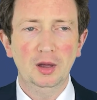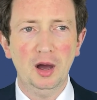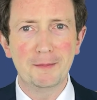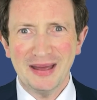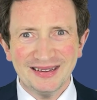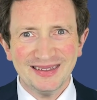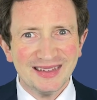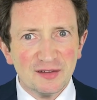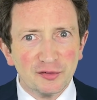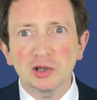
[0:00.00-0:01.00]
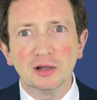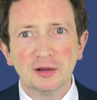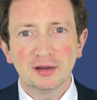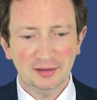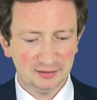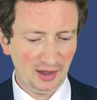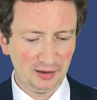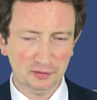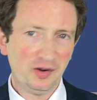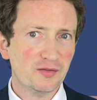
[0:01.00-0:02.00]
Medieval, he said. He
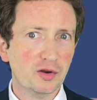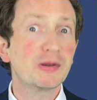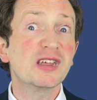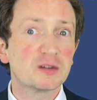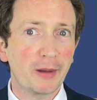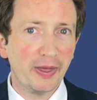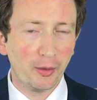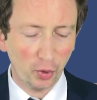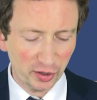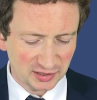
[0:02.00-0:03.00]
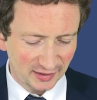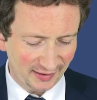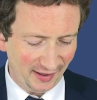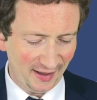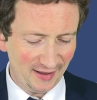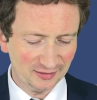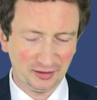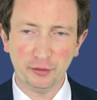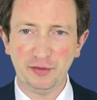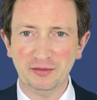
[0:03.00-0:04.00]
was very, very pleased about that word. It's the
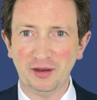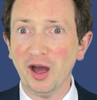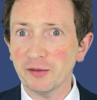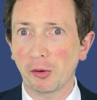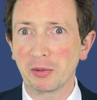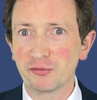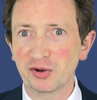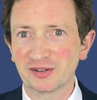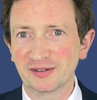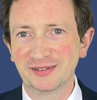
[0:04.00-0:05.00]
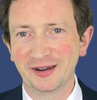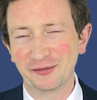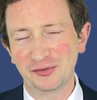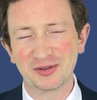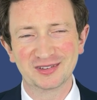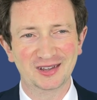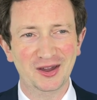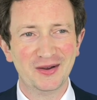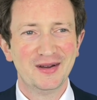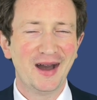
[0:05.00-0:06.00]
kind of thing that I'd probably have written, a few years
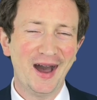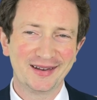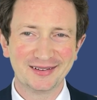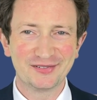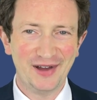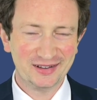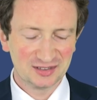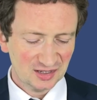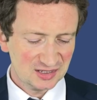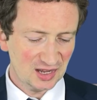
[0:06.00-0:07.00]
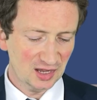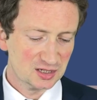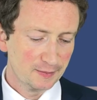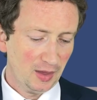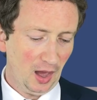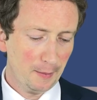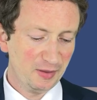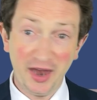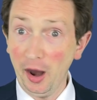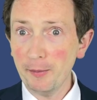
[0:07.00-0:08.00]
ago, and in fact did. But
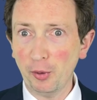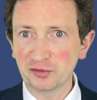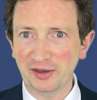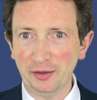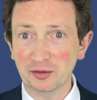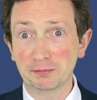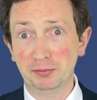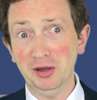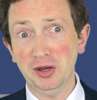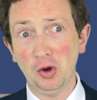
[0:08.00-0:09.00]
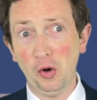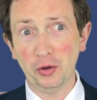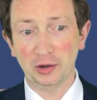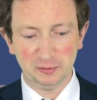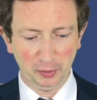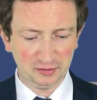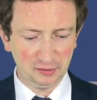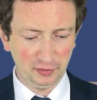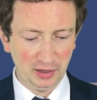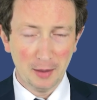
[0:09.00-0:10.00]
then I pointed out that burning oil is
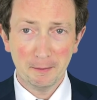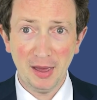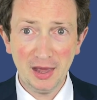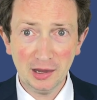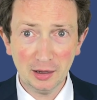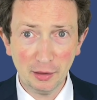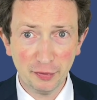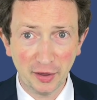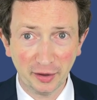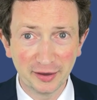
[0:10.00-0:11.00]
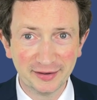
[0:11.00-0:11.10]
positively Paleolithic.